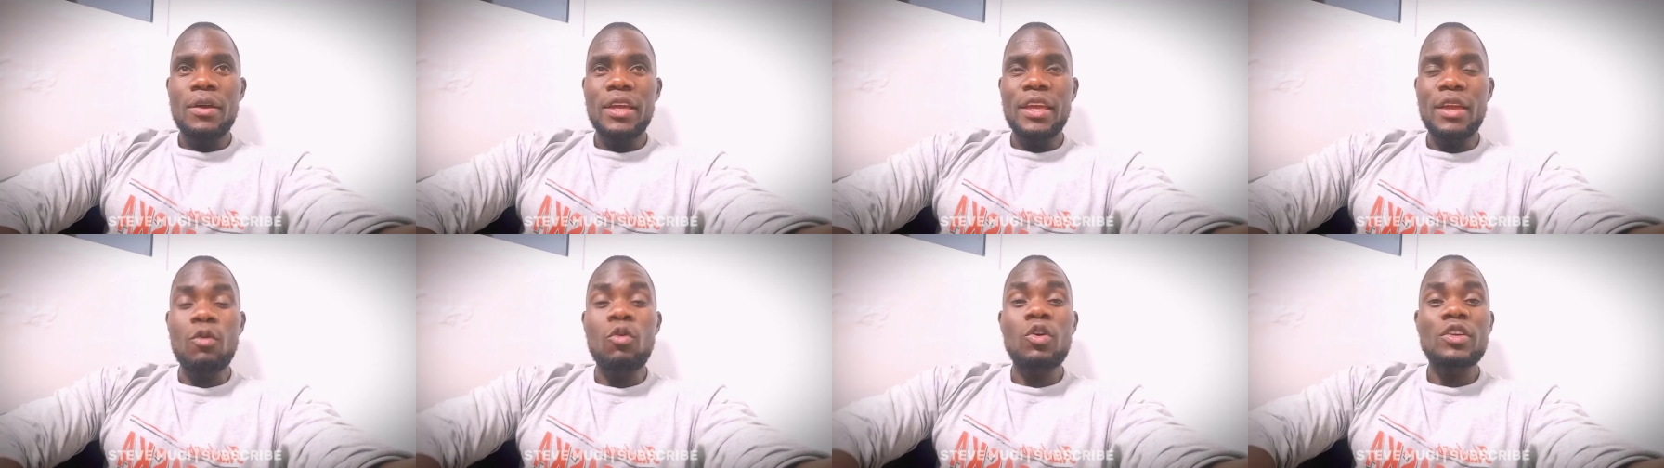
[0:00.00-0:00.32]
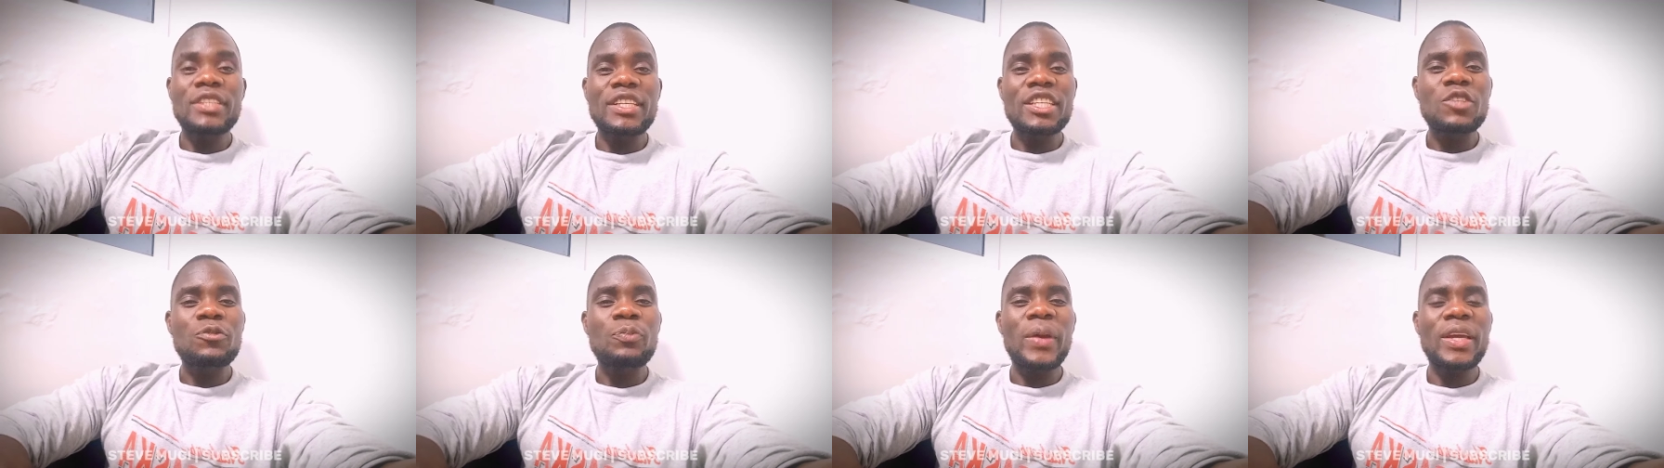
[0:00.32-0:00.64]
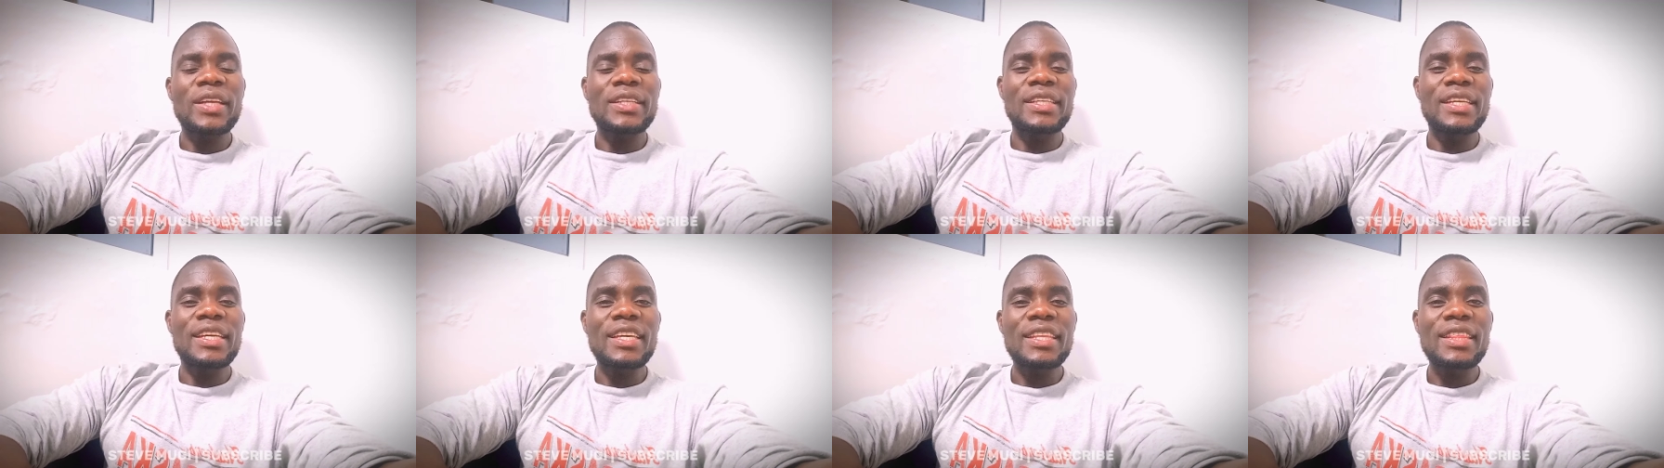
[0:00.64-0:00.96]
He was
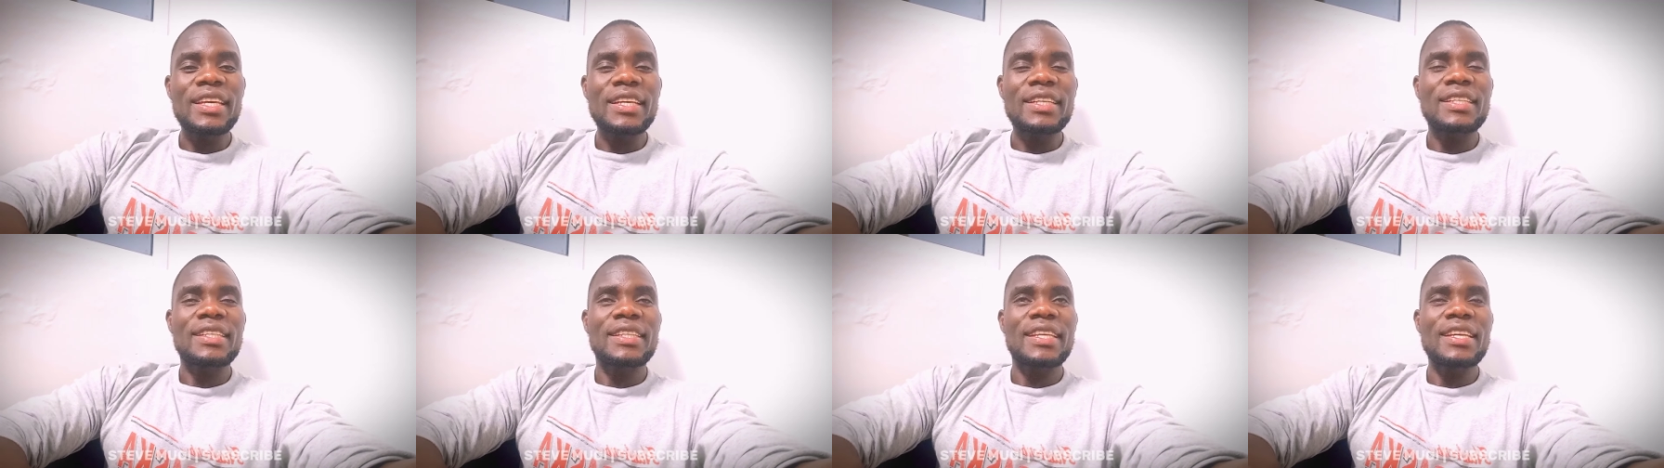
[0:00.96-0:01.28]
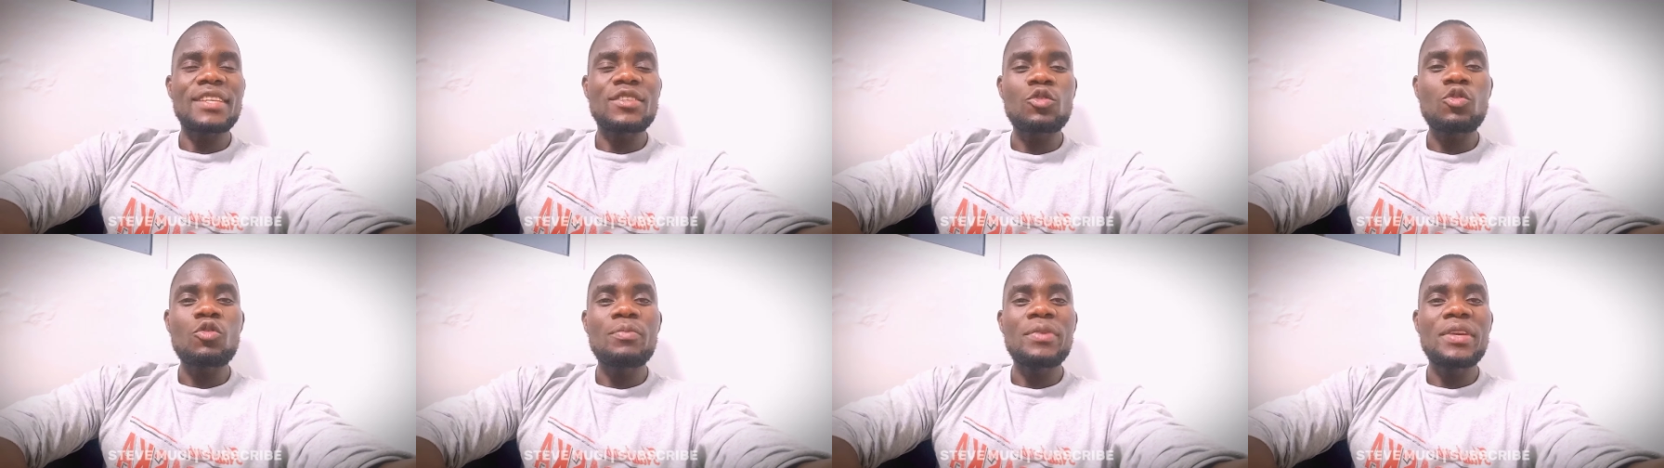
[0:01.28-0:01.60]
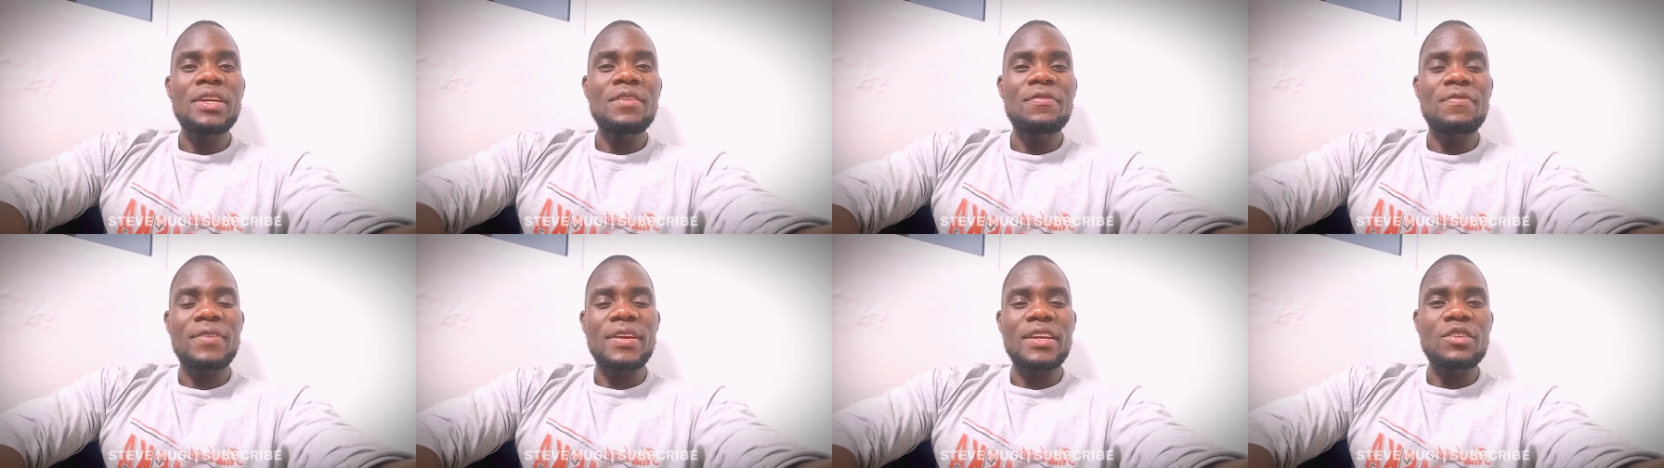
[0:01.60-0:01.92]
expecting that things would be
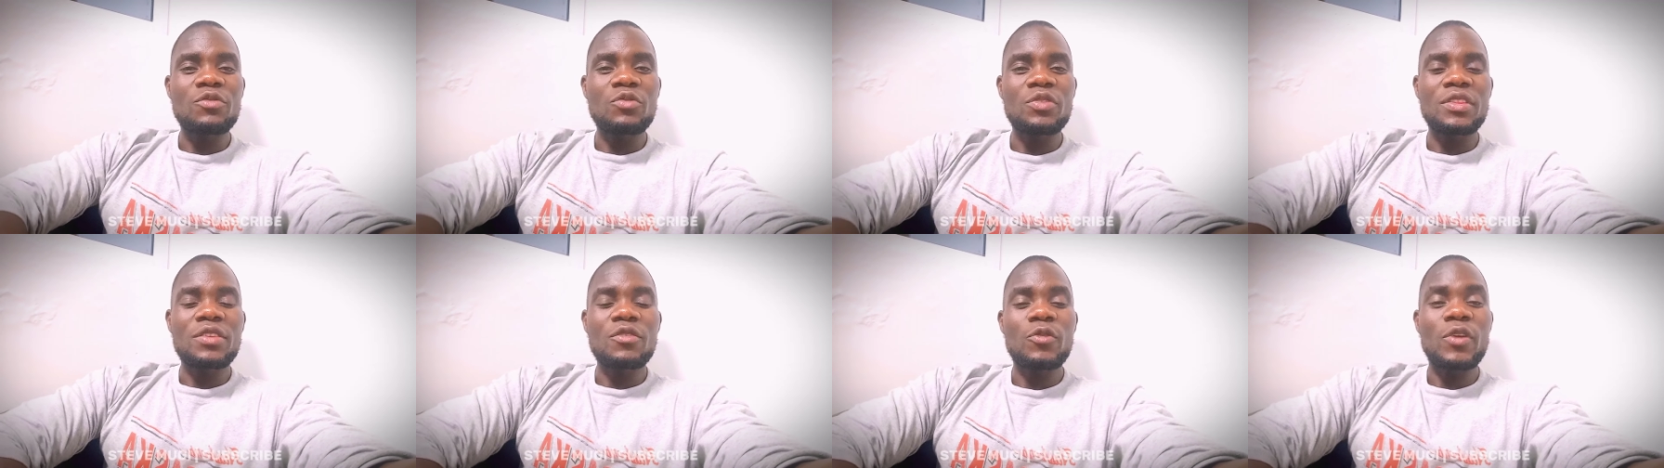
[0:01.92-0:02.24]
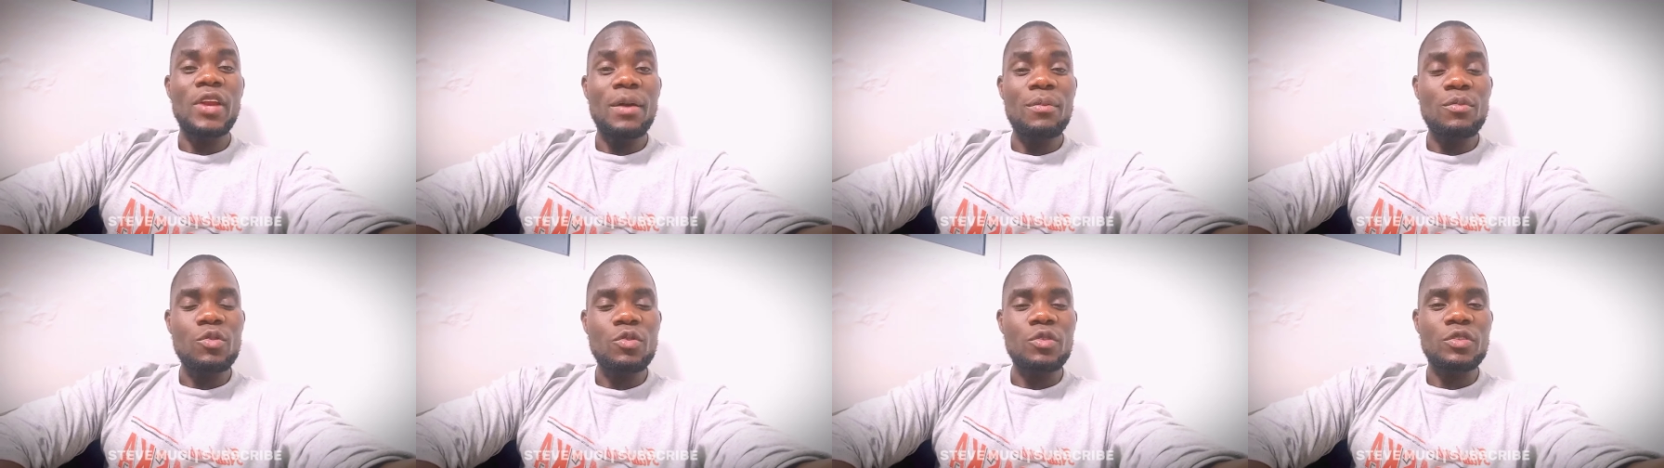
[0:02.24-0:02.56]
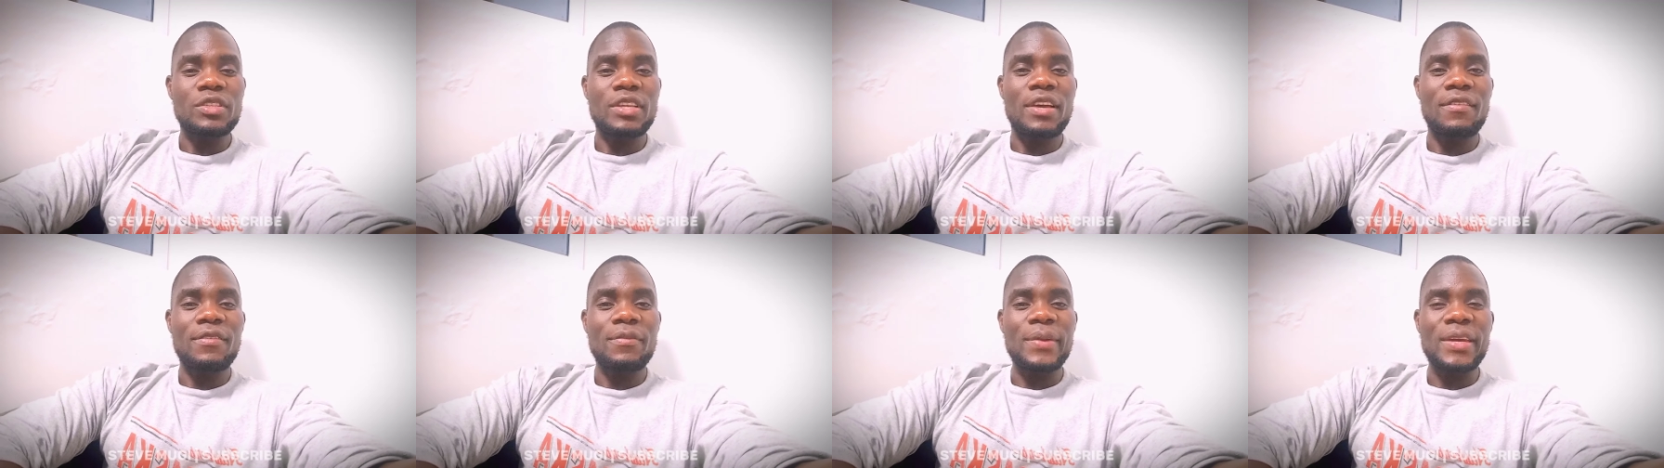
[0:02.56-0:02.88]
different with the William
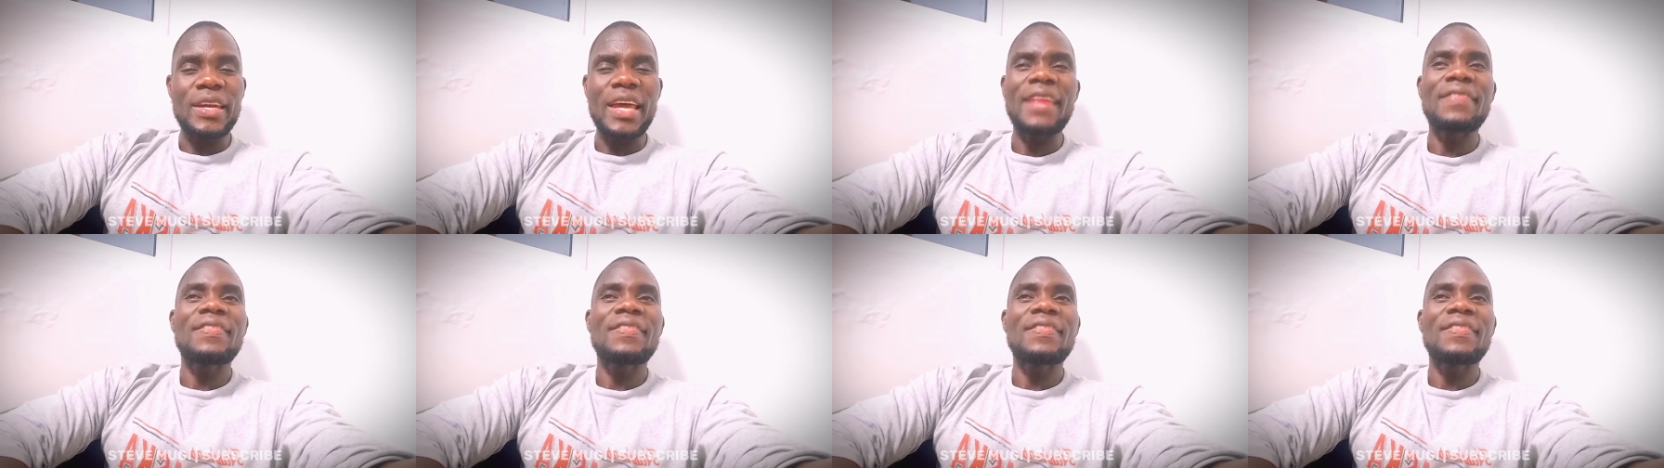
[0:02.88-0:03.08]
Ruto's government.